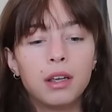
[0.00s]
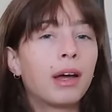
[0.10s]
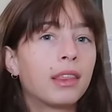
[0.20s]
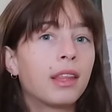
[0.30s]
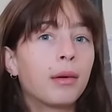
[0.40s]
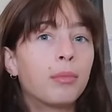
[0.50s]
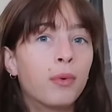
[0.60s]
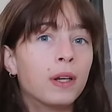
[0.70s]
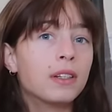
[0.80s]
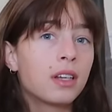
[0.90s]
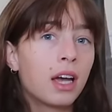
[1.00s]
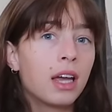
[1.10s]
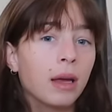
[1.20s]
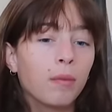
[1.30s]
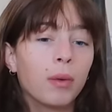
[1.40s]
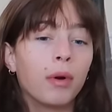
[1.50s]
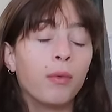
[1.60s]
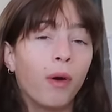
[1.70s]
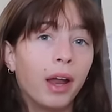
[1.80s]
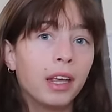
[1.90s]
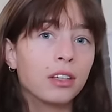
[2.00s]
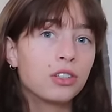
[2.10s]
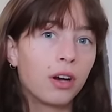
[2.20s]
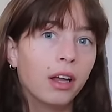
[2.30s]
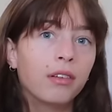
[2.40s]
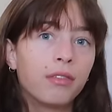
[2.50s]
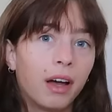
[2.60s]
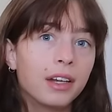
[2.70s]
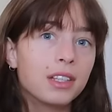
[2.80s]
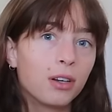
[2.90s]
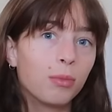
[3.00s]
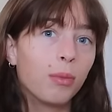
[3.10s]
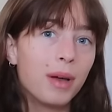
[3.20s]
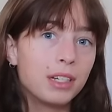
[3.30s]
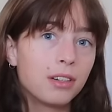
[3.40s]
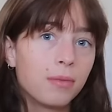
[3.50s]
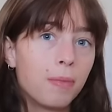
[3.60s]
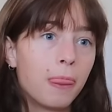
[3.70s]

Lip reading: I'm at that point in time where my writing is trying to find its own momentum.